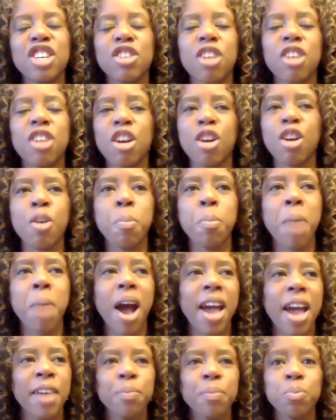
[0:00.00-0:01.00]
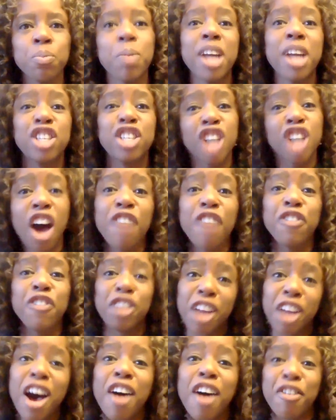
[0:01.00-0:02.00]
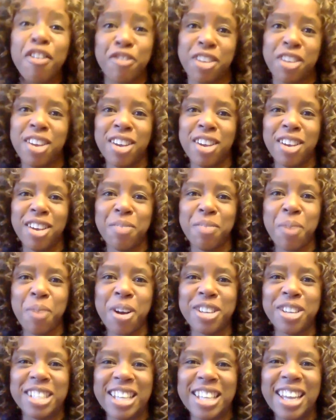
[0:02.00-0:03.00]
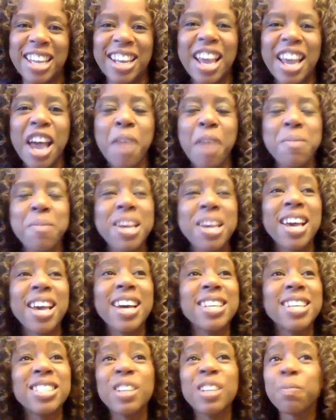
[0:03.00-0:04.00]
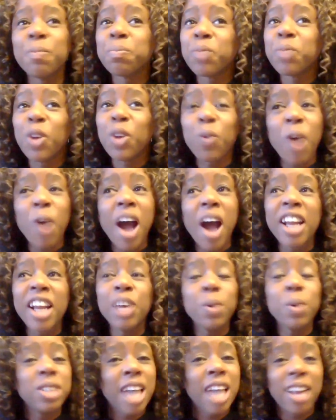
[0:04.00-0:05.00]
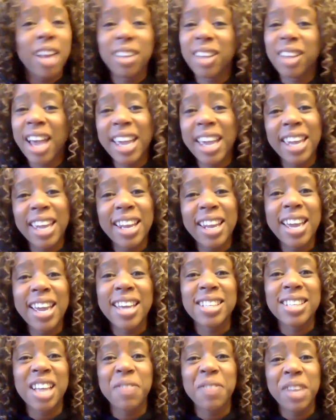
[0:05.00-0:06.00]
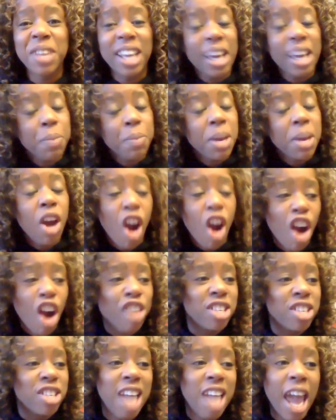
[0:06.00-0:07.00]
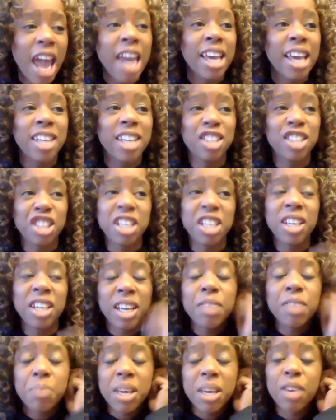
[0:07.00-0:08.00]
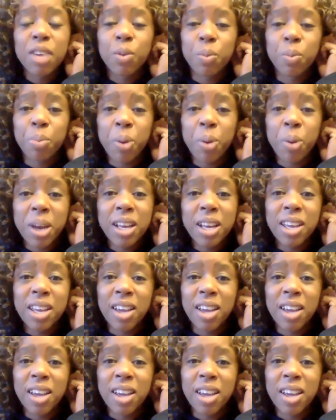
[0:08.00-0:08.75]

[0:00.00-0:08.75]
her my tough love person, because Ronnie will tell it like it is. I mean, it can be hard to take, and she can be pretty